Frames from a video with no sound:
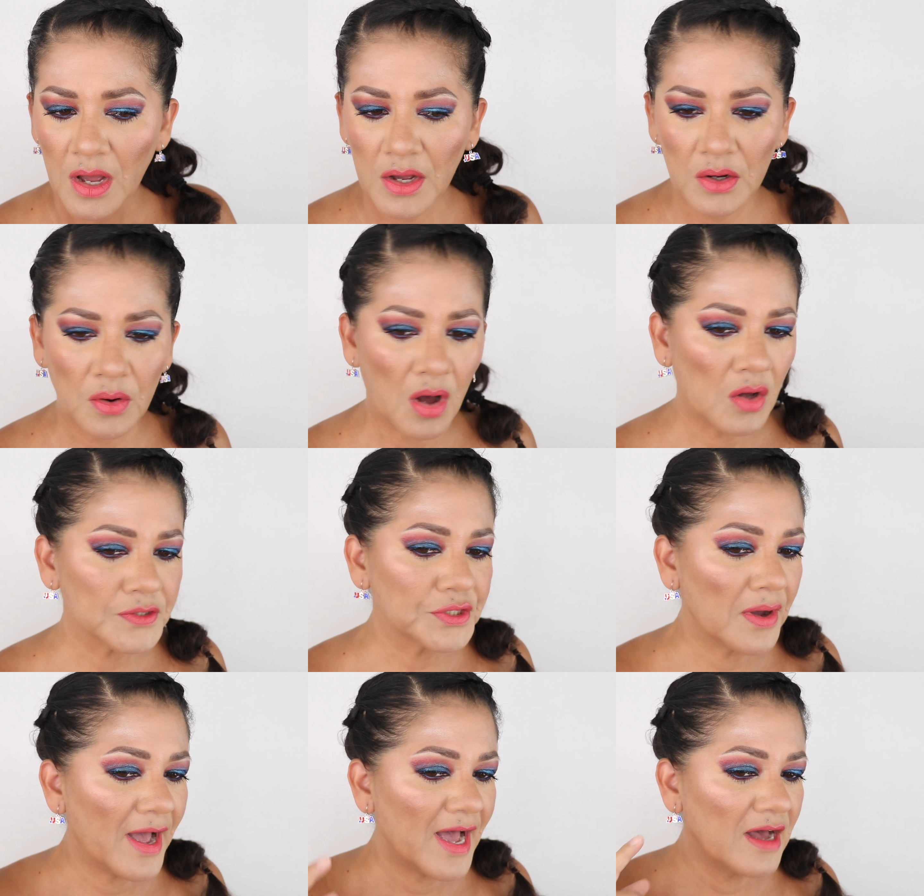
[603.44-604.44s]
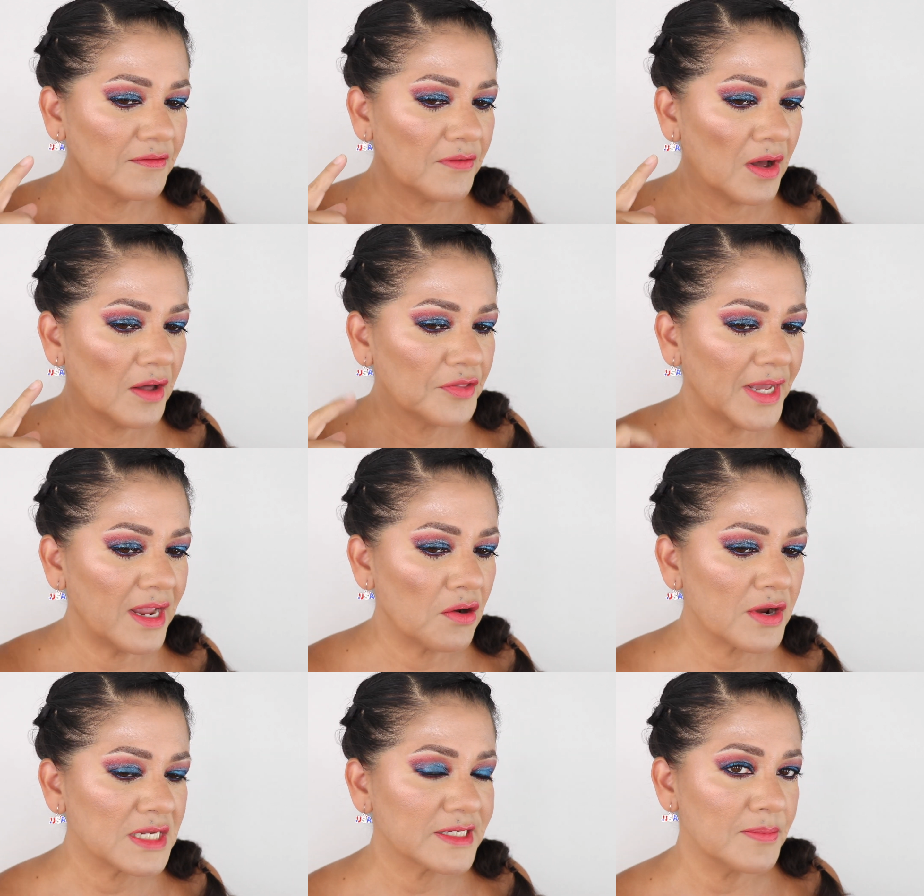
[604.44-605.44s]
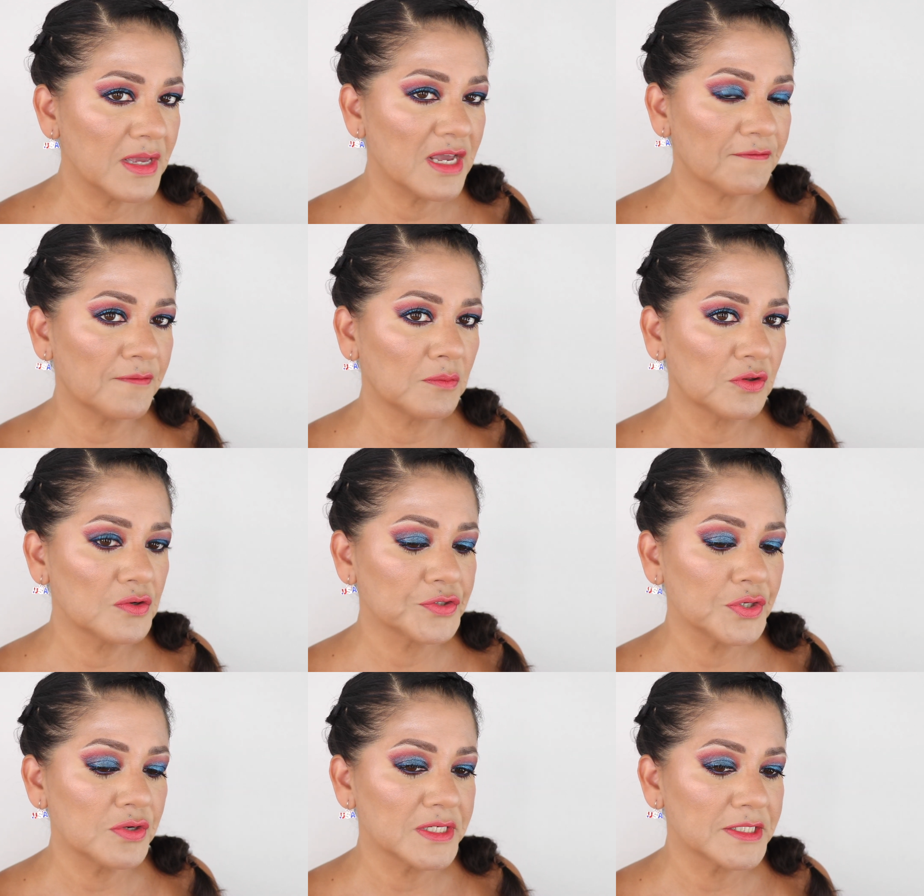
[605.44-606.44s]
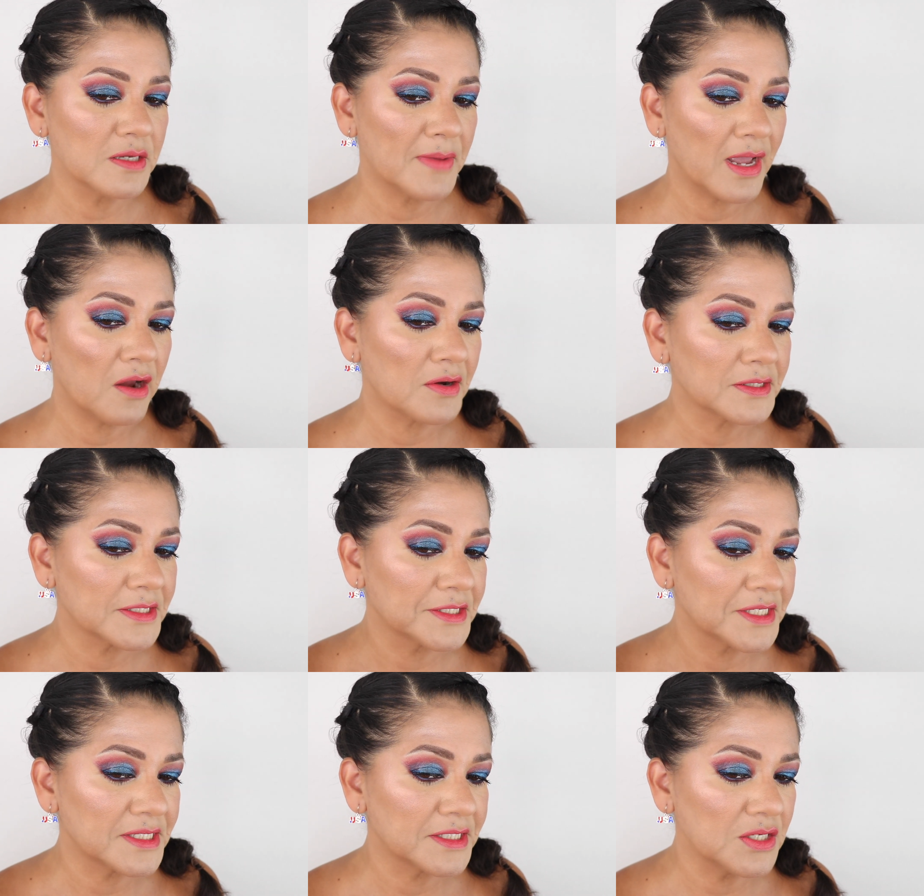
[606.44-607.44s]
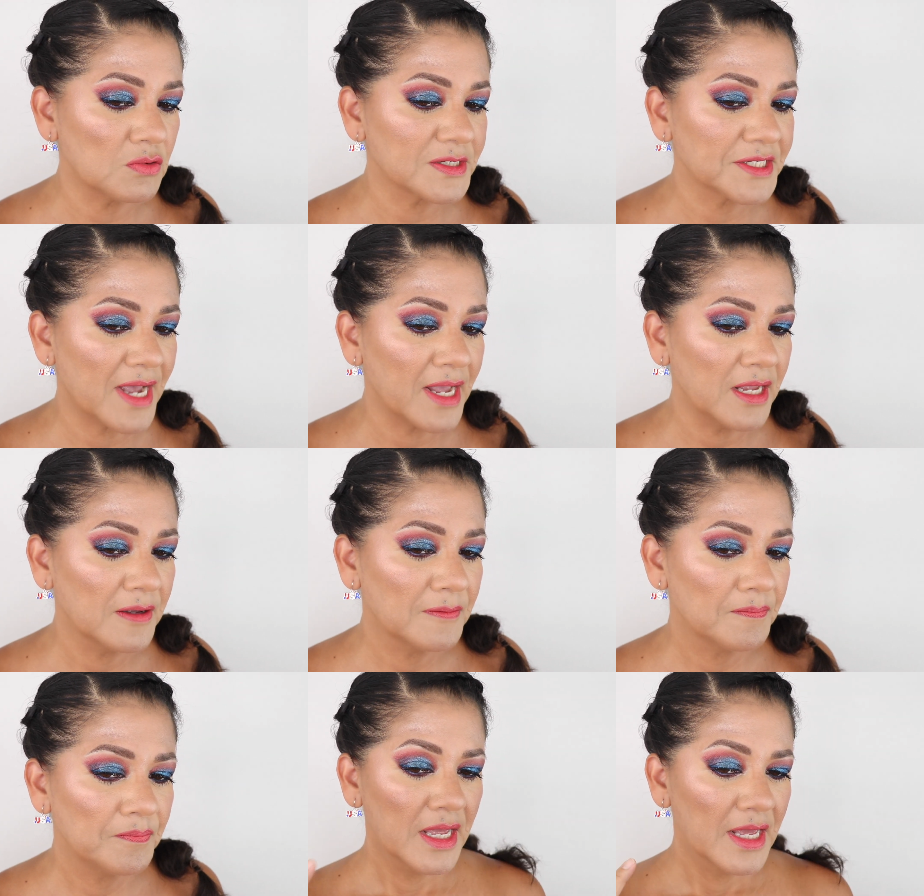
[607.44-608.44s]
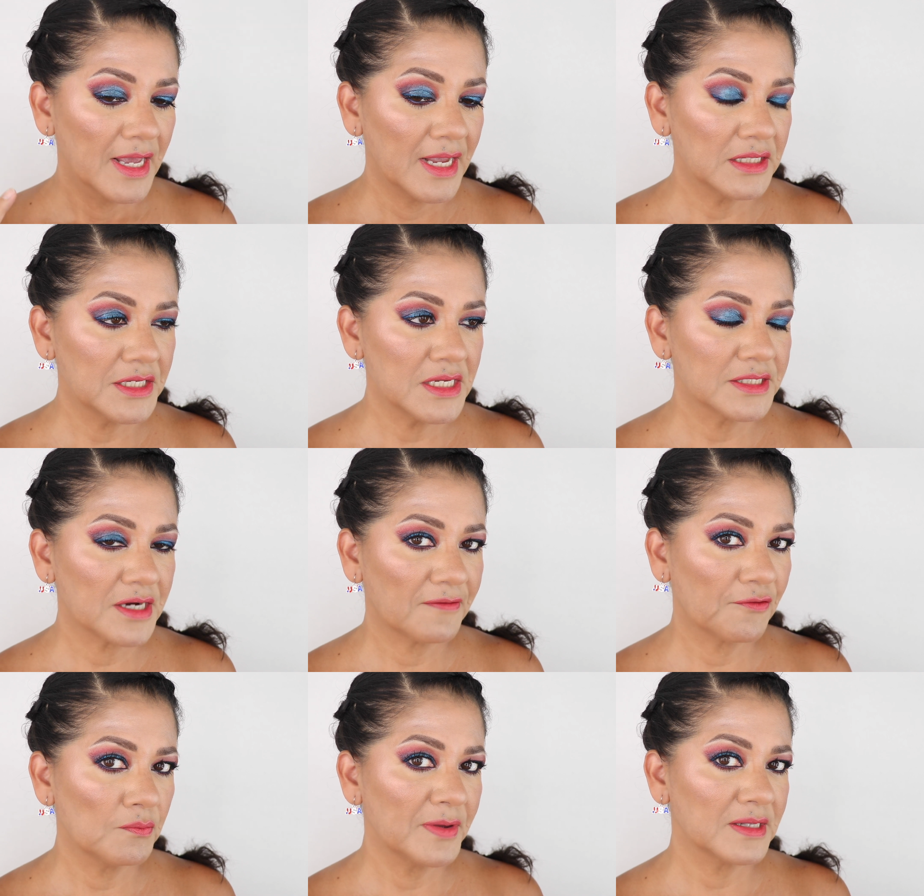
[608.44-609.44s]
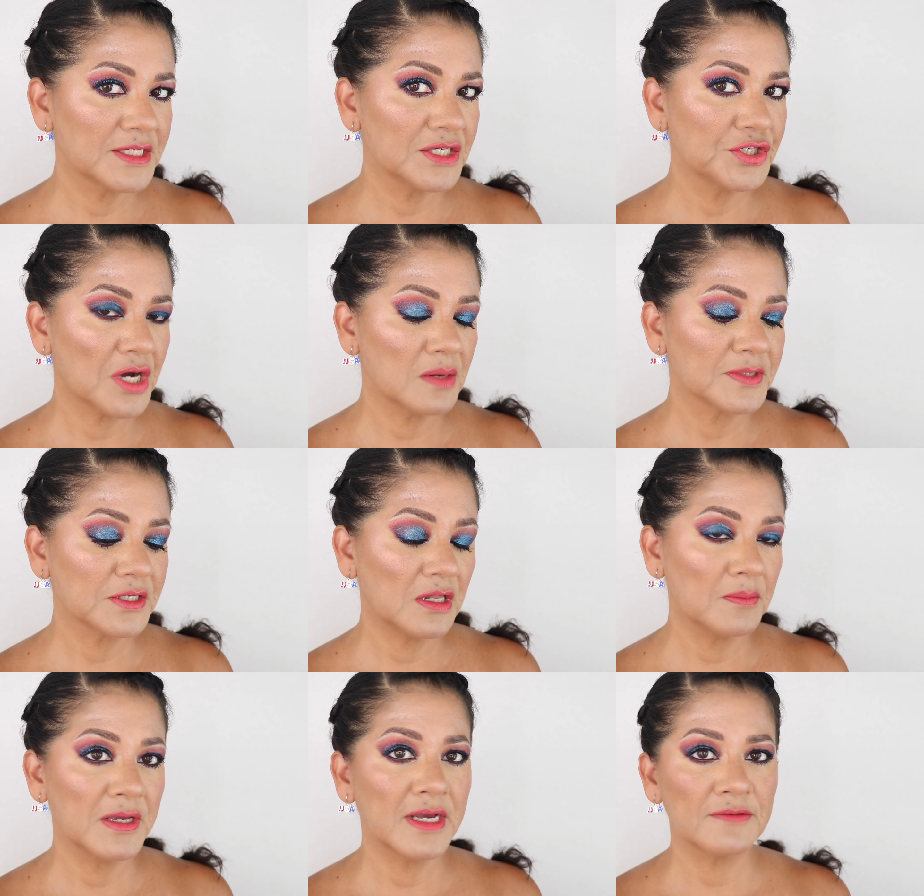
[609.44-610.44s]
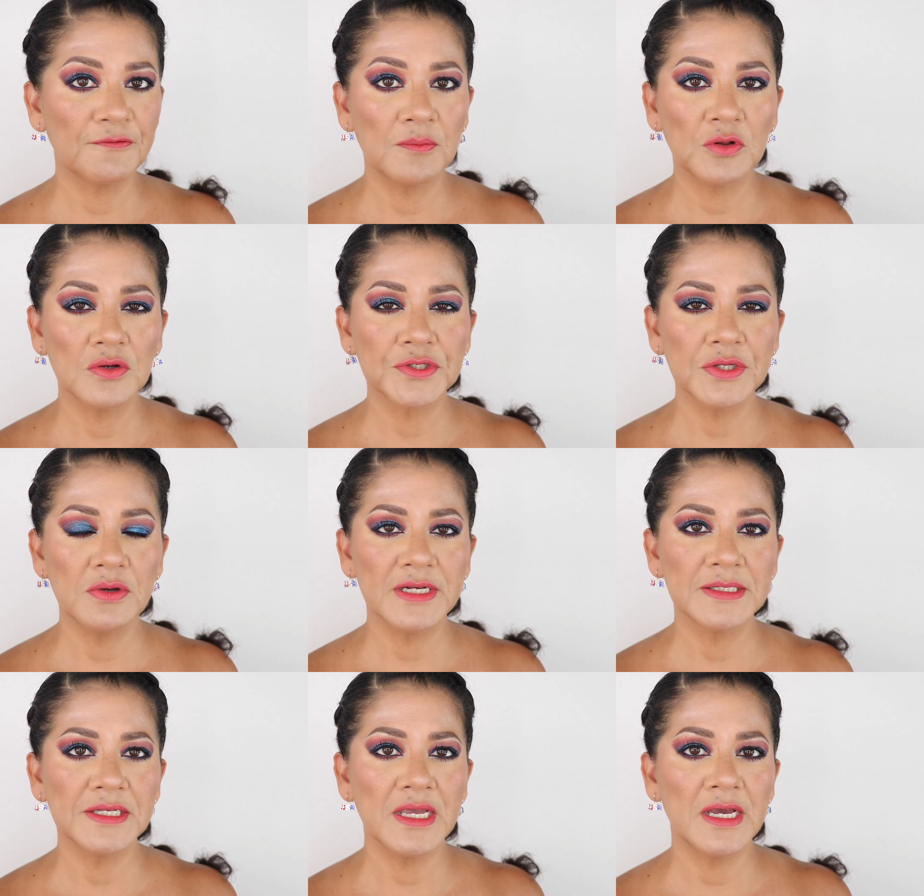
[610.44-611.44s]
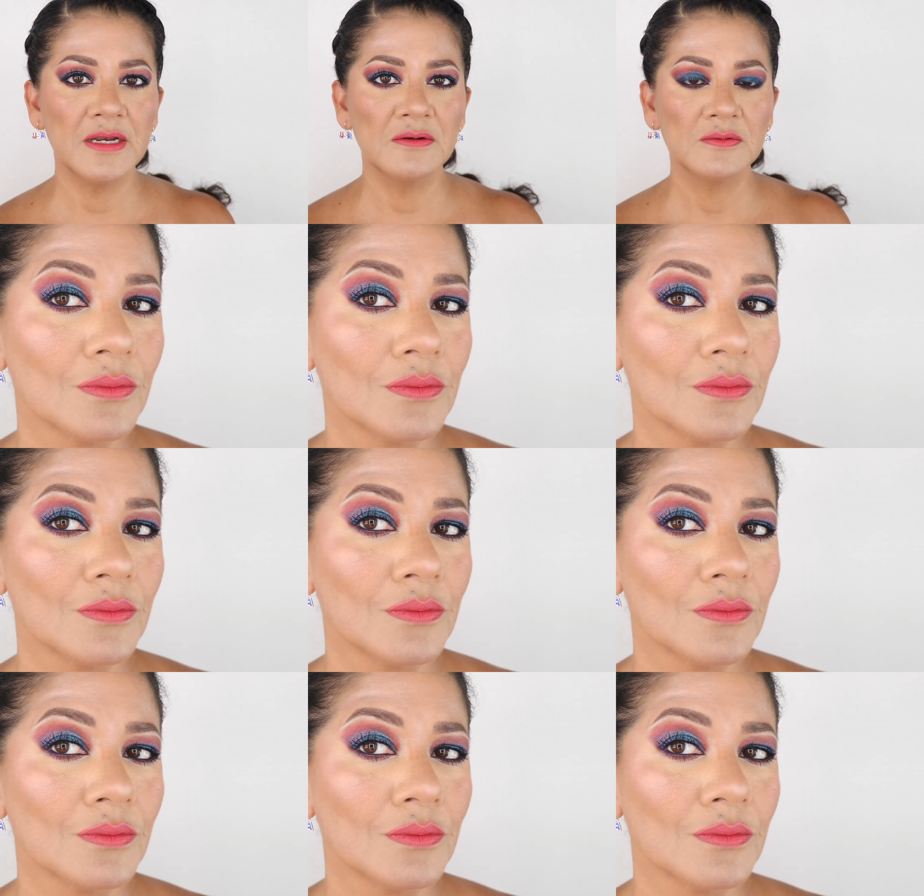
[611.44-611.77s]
Oh, also I have the earrings. Let me get from close so you can see my earrings. It says USA. And these are from Betsy Johnson. Let me get from close so you can see it.